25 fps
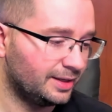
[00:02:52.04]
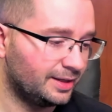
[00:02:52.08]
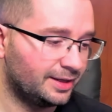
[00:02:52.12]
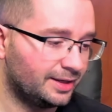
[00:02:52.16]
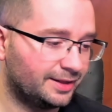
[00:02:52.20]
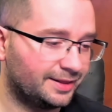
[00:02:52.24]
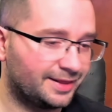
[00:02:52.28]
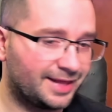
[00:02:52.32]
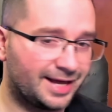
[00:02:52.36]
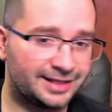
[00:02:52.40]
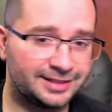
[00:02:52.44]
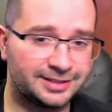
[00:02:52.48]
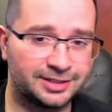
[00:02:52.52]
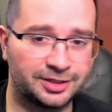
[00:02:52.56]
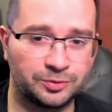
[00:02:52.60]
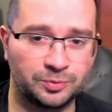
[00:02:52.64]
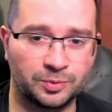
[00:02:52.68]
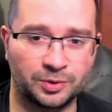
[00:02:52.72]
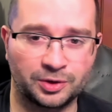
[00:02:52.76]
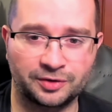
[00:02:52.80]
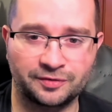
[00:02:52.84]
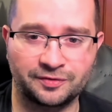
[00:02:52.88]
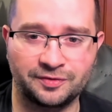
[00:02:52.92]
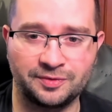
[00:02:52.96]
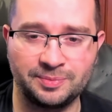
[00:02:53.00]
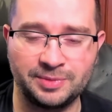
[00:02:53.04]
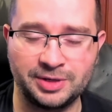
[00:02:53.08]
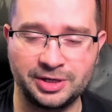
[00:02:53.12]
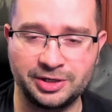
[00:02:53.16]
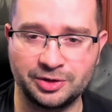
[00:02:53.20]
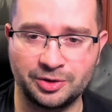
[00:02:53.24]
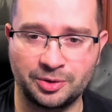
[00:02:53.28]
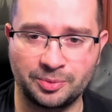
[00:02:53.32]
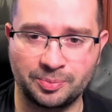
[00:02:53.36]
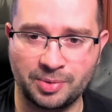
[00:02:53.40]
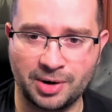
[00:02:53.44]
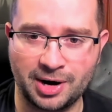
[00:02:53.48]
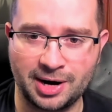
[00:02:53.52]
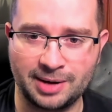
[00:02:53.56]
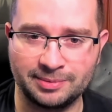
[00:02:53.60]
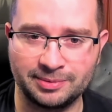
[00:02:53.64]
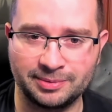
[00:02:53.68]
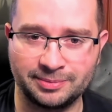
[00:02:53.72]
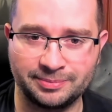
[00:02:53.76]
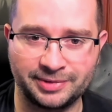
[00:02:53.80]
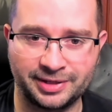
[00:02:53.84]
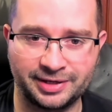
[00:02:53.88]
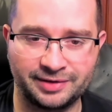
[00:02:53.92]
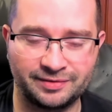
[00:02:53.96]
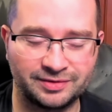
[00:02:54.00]
That did work for me, no
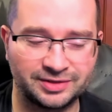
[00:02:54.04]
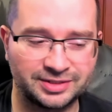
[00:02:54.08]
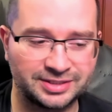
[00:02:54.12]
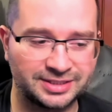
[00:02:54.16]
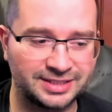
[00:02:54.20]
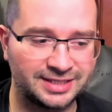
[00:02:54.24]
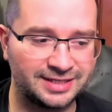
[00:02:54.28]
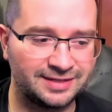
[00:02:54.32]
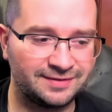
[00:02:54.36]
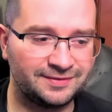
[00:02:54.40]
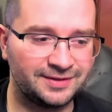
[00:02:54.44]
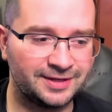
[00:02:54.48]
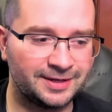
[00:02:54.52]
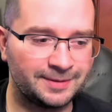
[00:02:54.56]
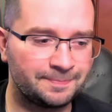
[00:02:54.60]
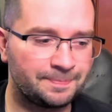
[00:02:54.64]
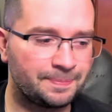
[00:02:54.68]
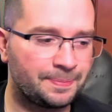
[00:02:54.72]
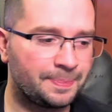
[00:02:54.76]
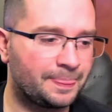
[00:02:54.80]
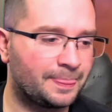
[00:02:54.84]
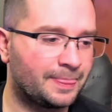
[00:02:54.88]
problem. They received it.